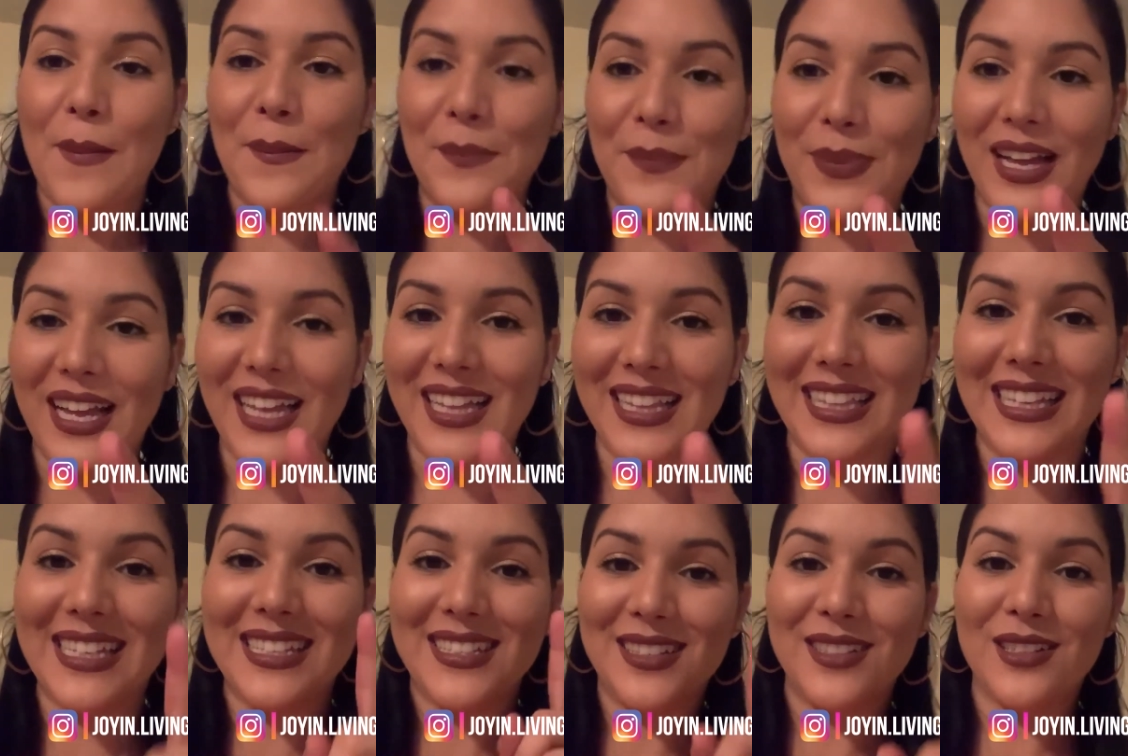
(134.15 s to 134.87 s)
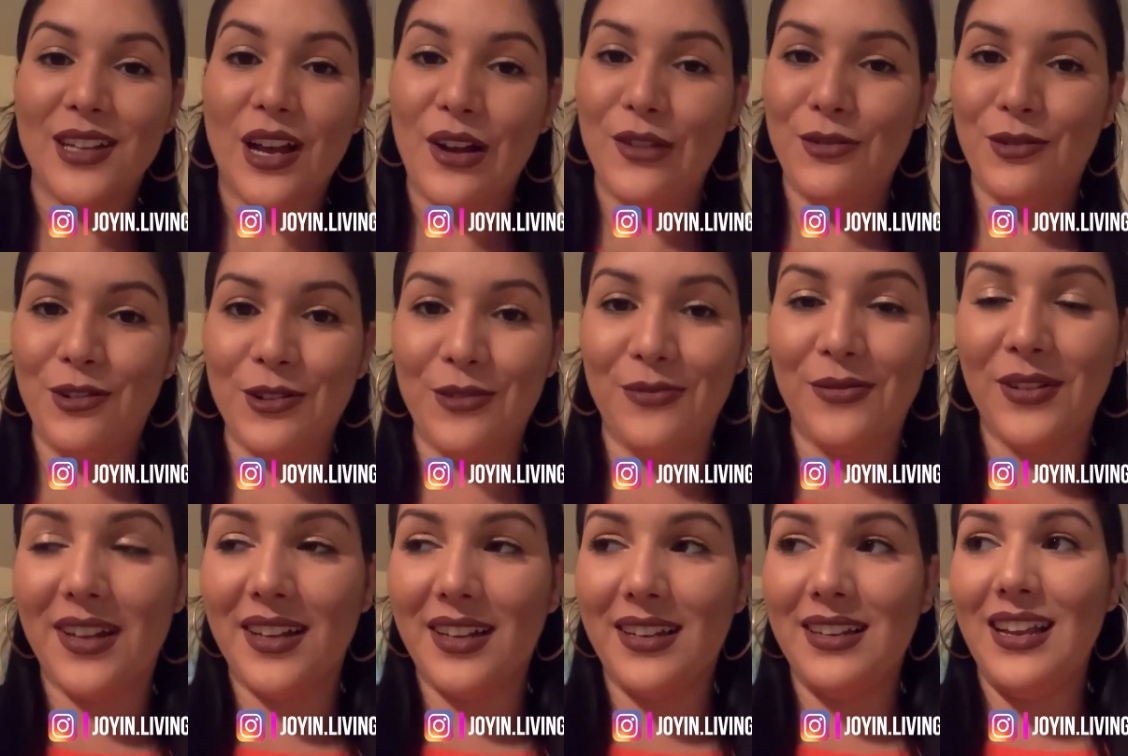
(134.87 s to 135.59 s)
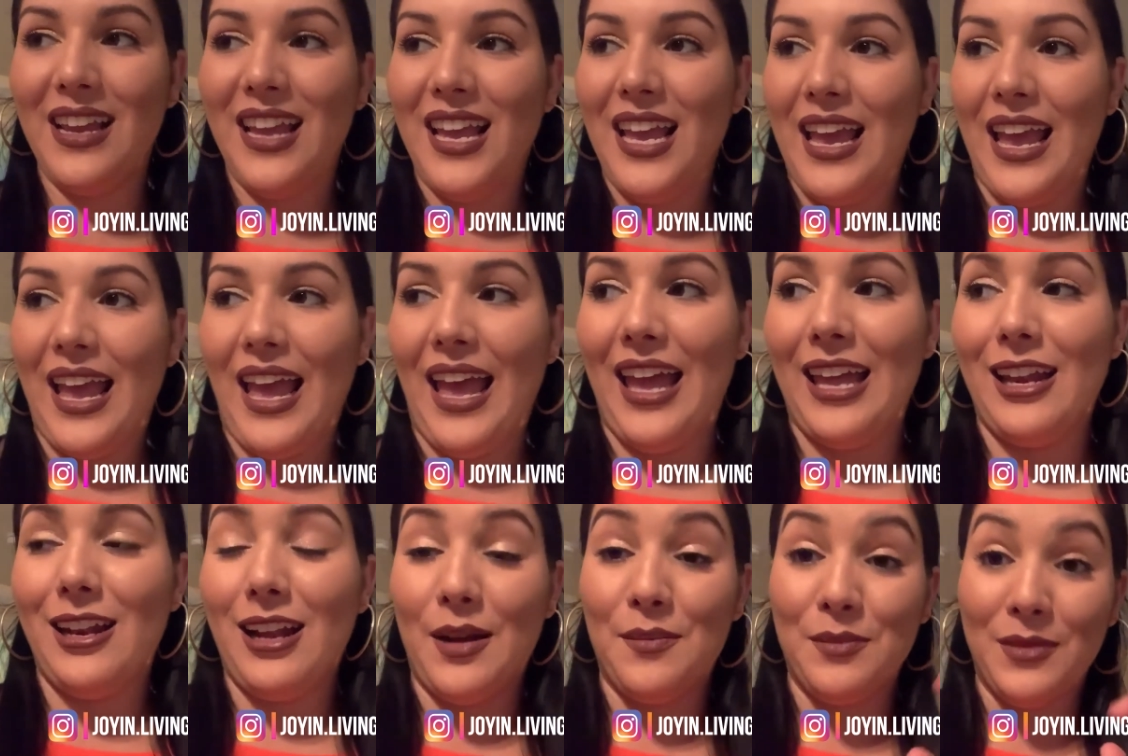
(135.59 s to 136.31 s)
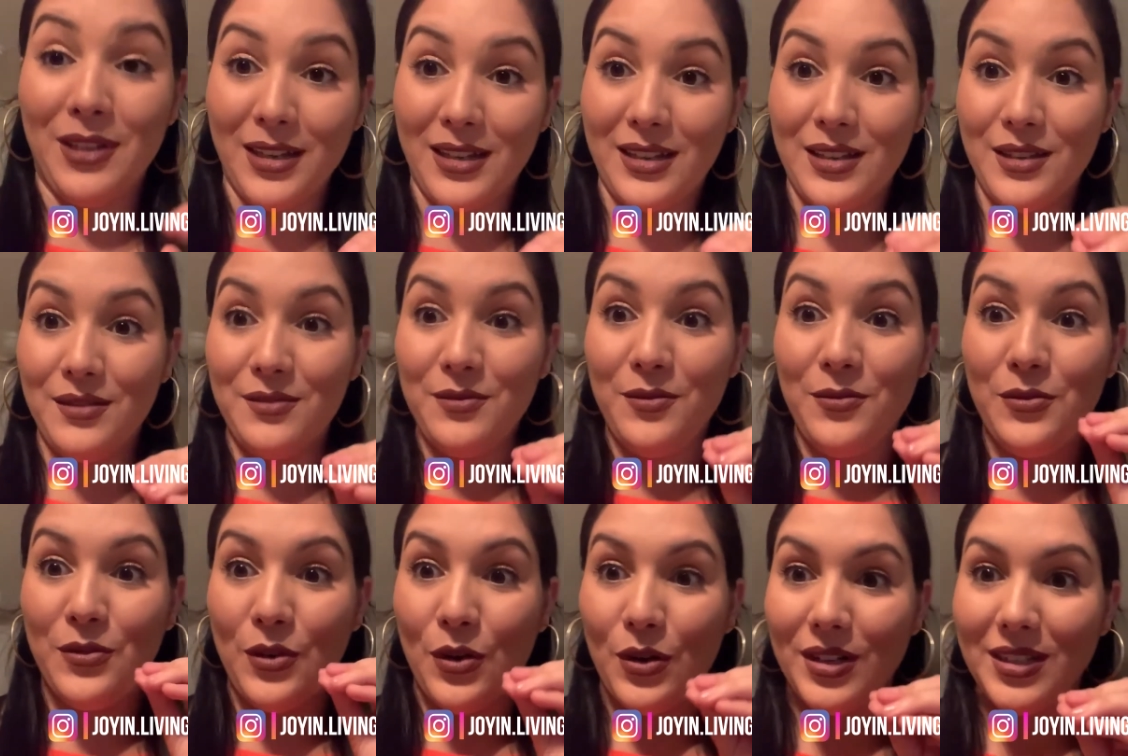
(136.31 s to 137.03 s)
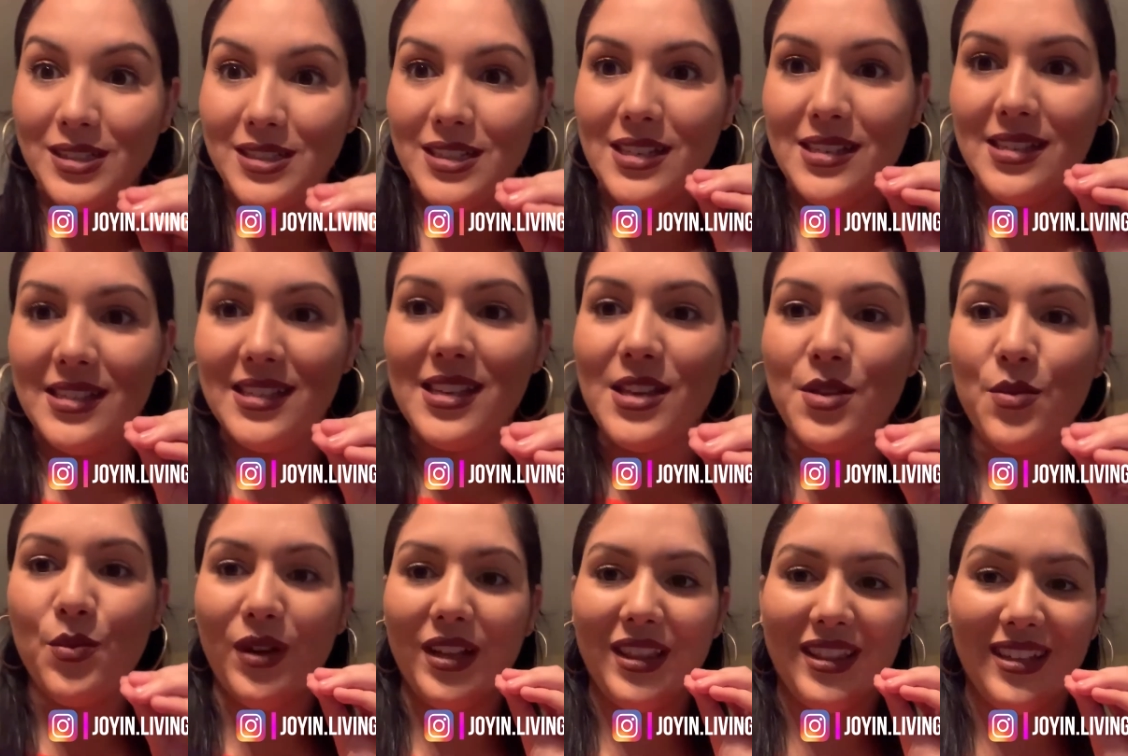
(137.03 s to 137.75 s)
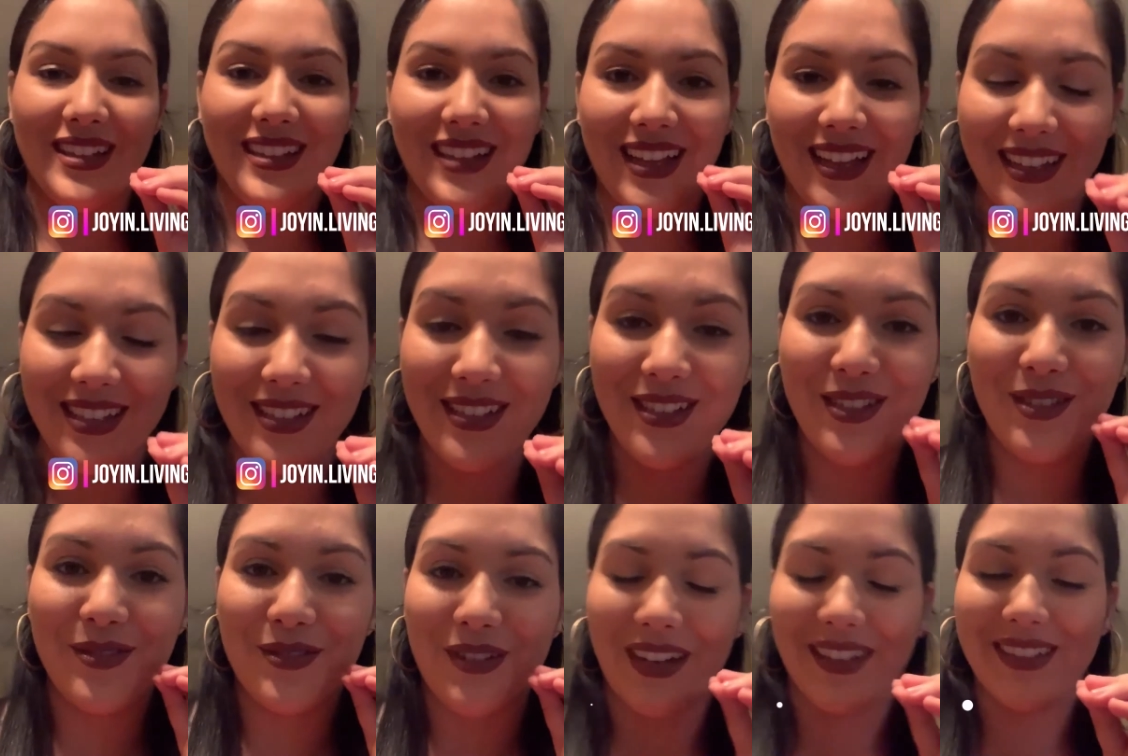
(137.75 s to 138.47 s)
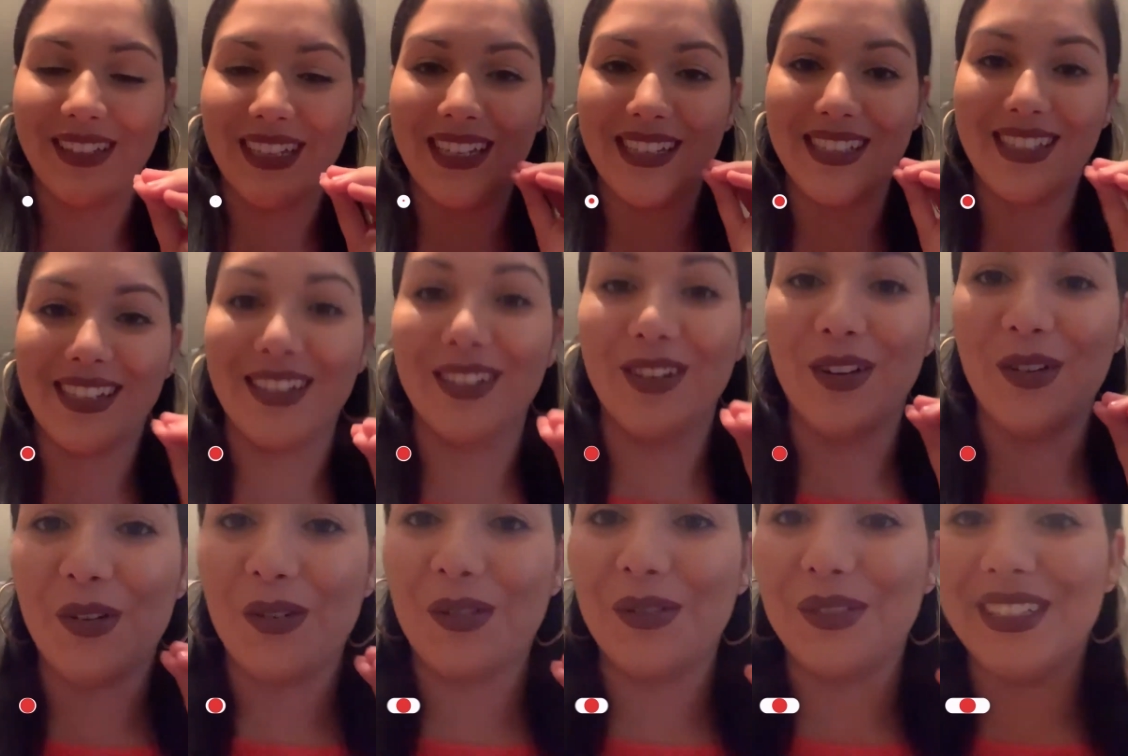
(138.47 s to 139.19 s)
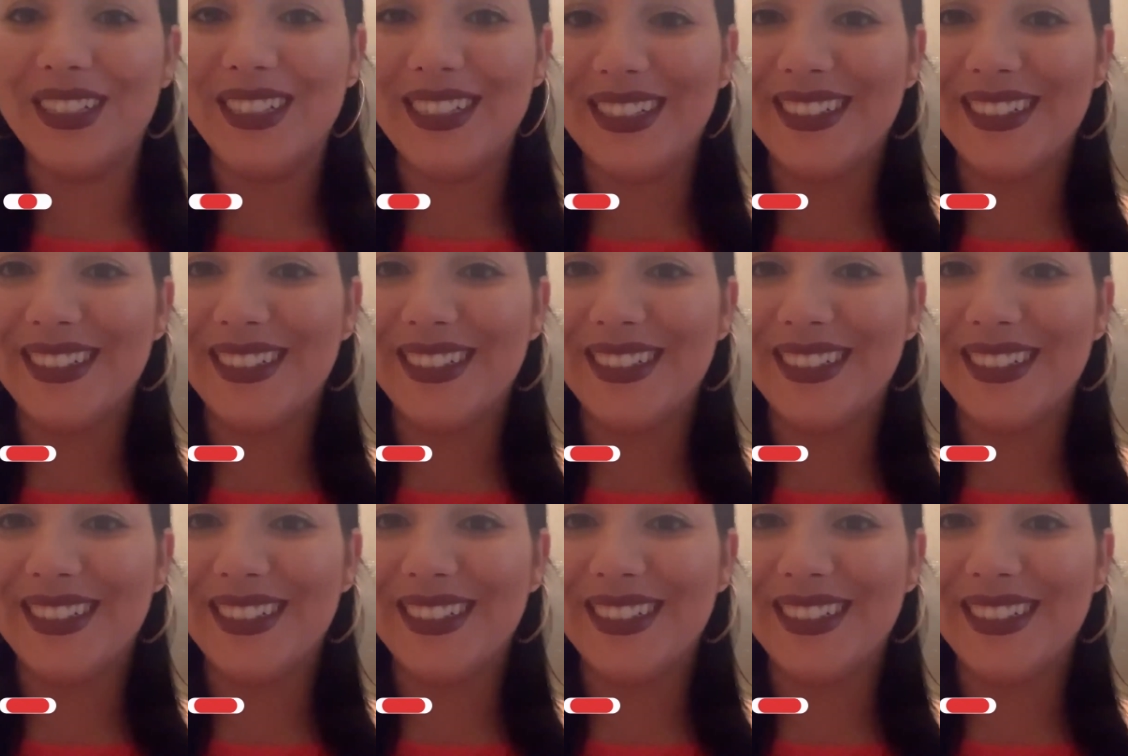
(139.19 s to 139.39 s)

But this is all for fun, and I'm looking forward to see what the next round is gonna hold.